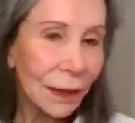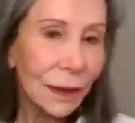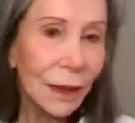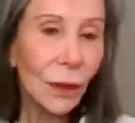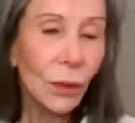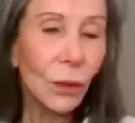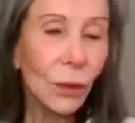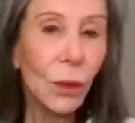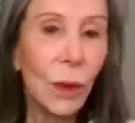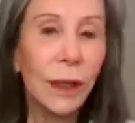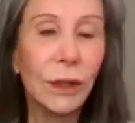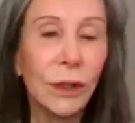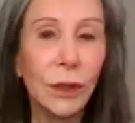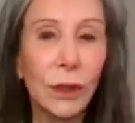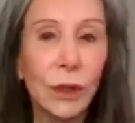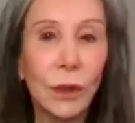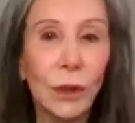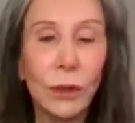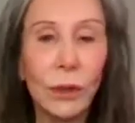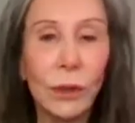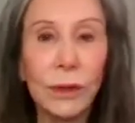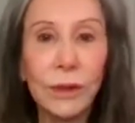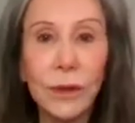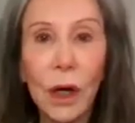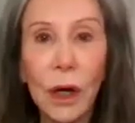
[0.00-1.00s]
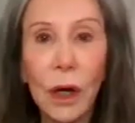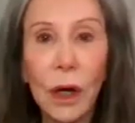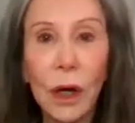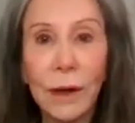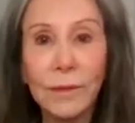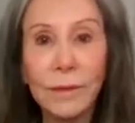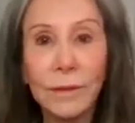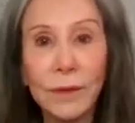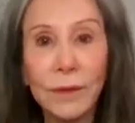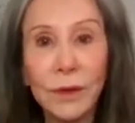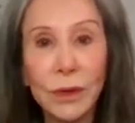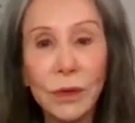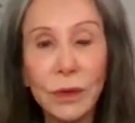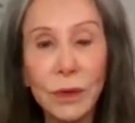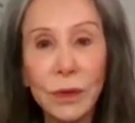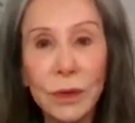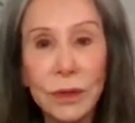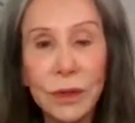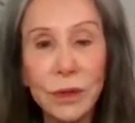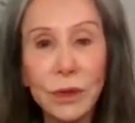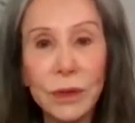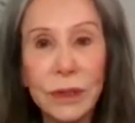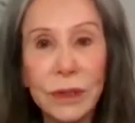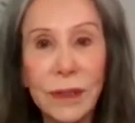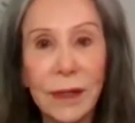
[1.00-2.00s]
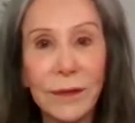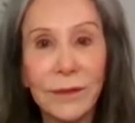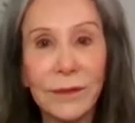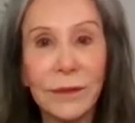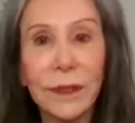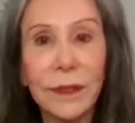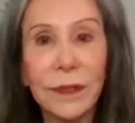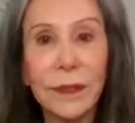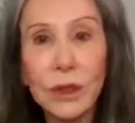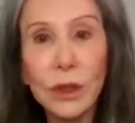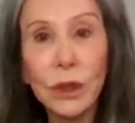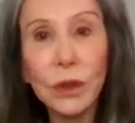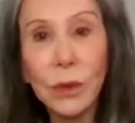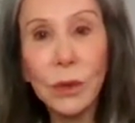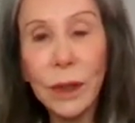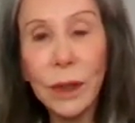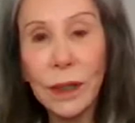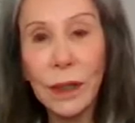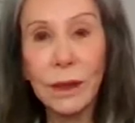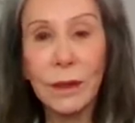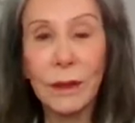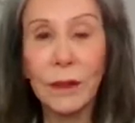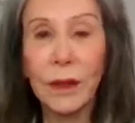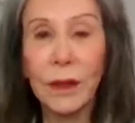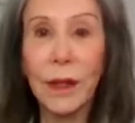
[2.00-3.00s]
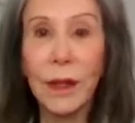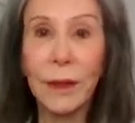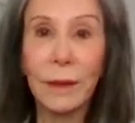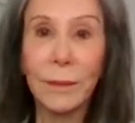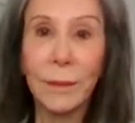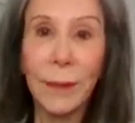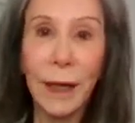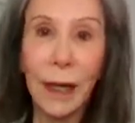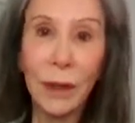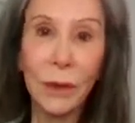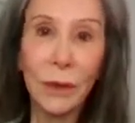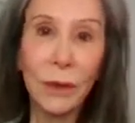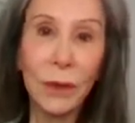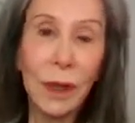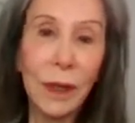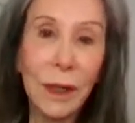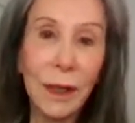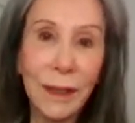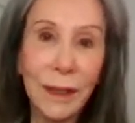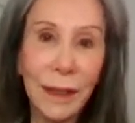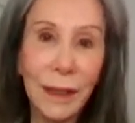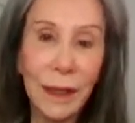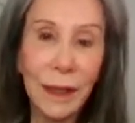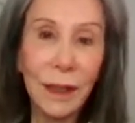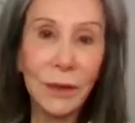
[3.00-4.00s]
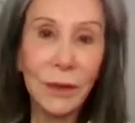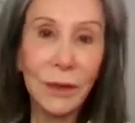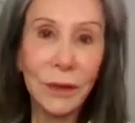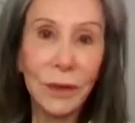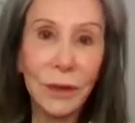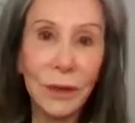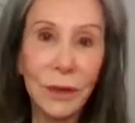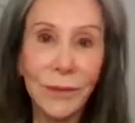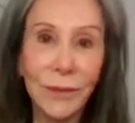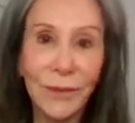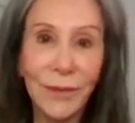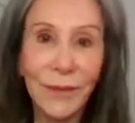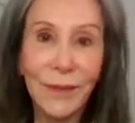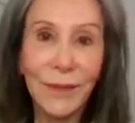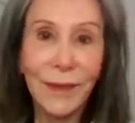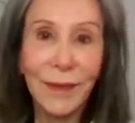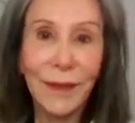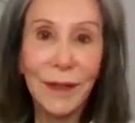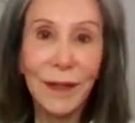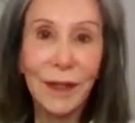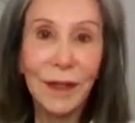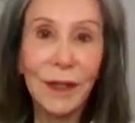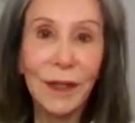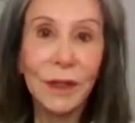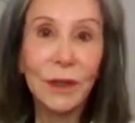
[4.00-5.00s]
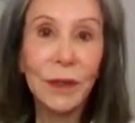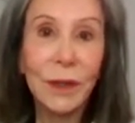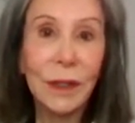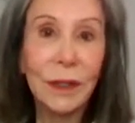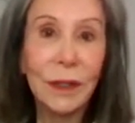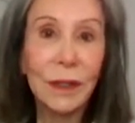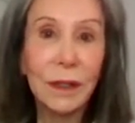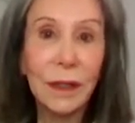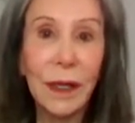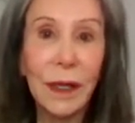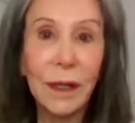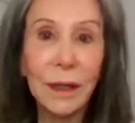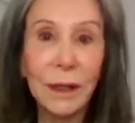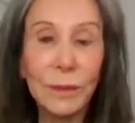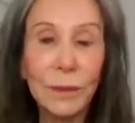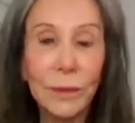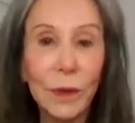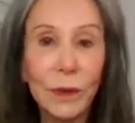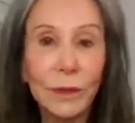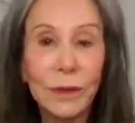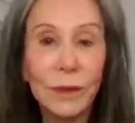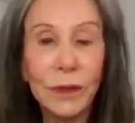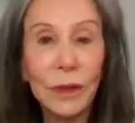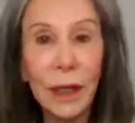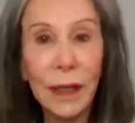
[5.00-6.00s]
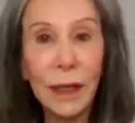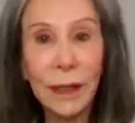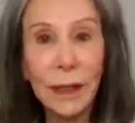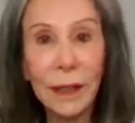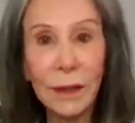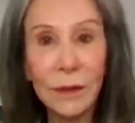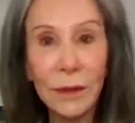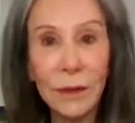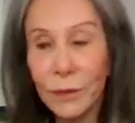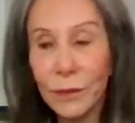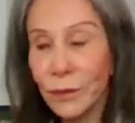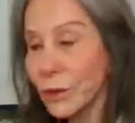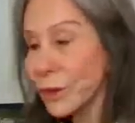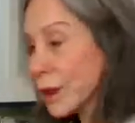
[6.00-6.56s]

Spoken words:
Now, when you thaw foods, you definitely don't want to thaw them out on a counter. You can thaw them overnight in the